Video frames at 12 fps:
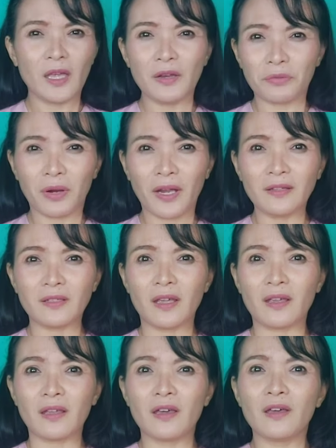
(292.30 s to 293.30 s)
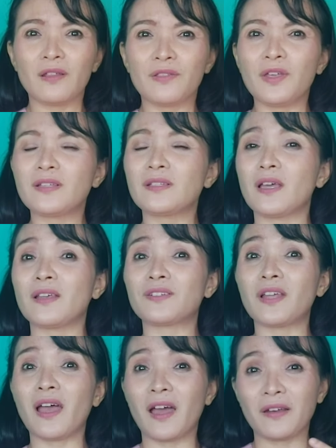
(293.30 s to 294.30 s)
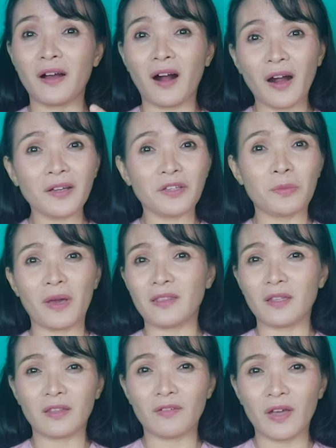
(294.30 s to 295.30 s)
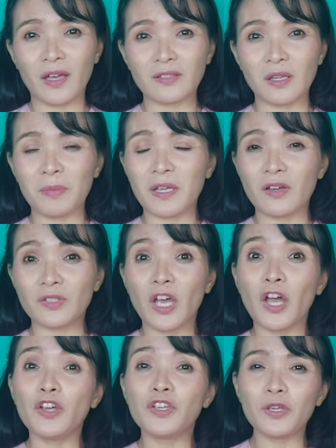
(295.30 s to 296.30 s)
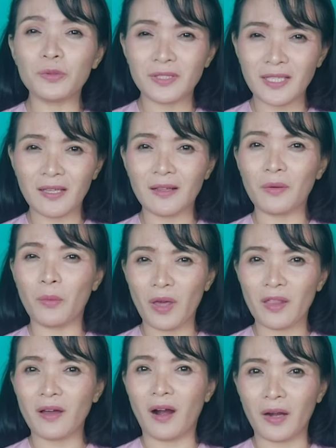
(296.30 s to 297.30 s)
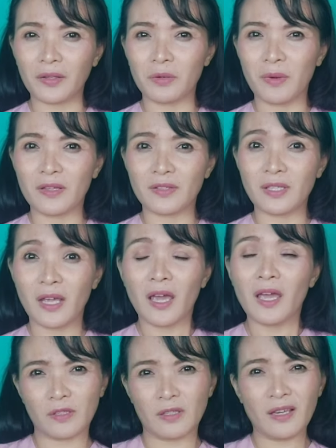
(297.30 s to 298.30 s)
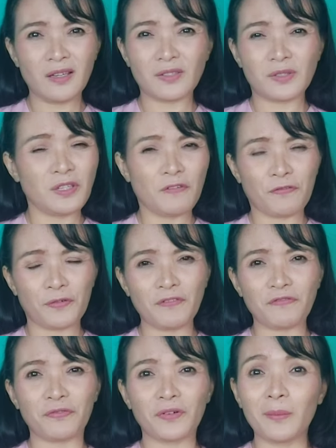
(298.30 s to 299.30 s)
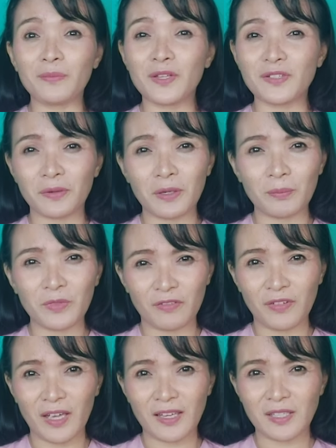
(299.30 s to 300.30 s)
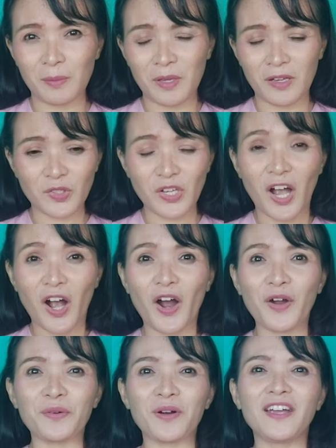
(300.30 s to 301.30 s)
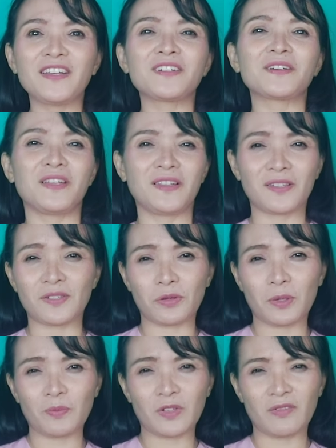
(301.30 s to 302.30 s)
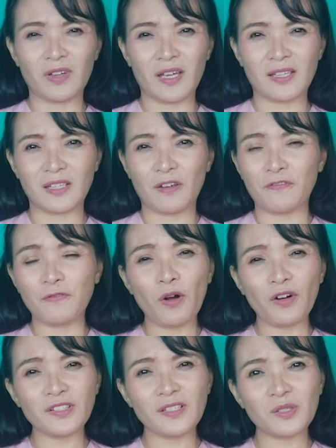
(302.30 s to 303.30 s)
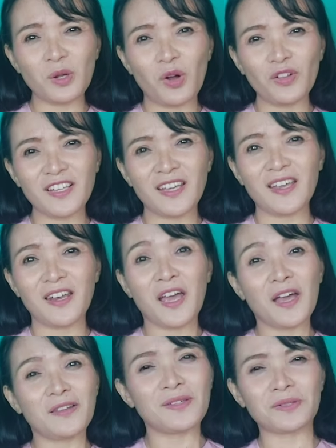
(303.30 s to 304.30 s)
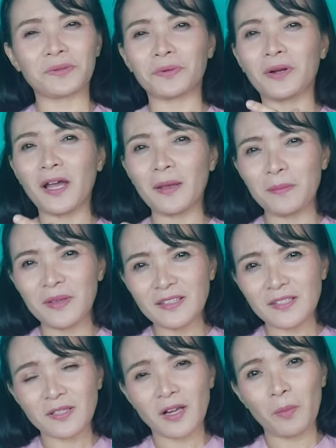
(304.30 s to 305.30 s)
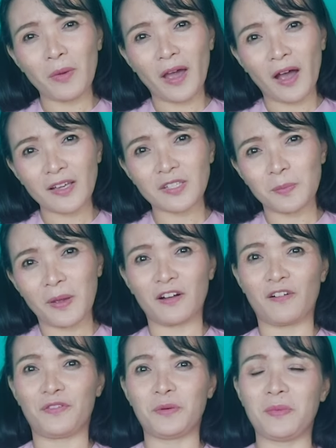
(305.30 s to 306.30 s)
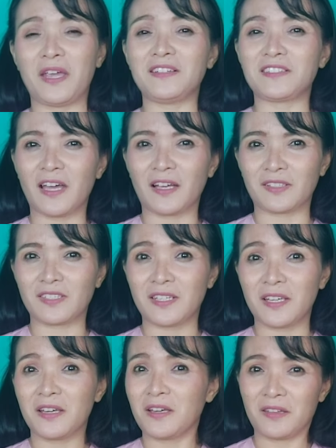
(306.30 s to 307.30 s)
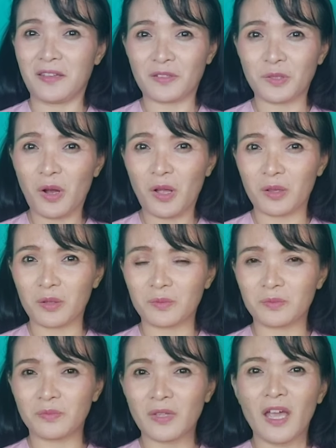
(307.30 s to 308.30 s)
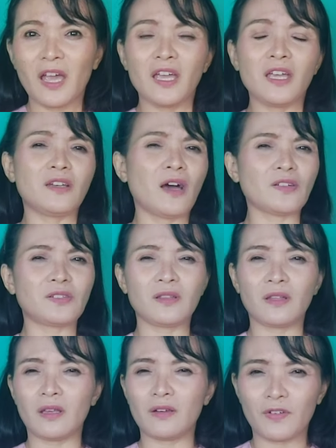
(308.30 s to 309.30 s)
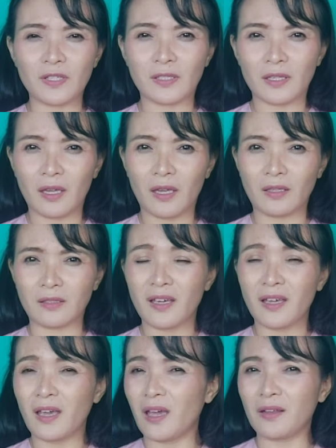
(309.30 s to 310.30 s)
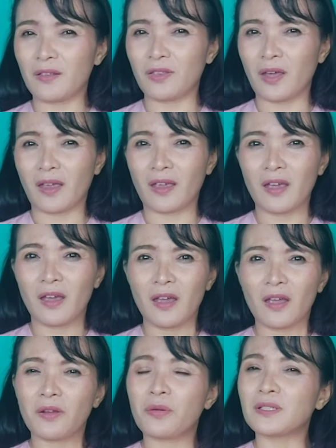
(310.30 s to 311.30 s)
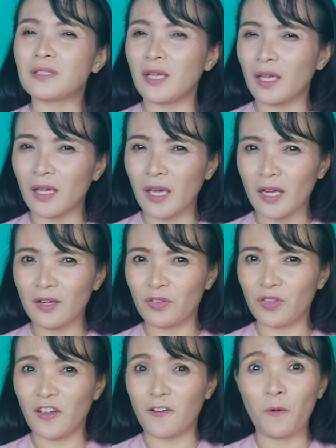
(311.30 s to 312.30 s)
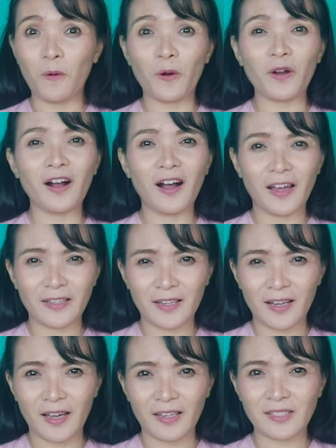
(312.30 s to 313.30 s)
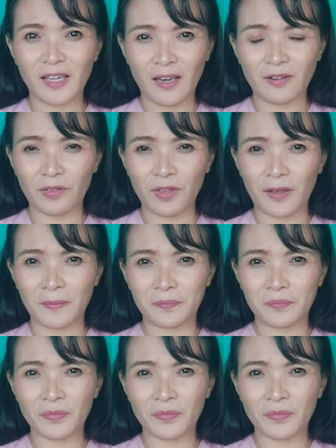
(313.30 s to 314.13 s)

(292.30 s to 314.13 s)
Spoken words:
In writing, this is an argumentative essay because you deal with arguments. It is different from descriptive essay because a writer in descriptive essay focuses only in describing some aspect of the main text. That's all. It doesn't investigate anything, critique anything, or analyze anything.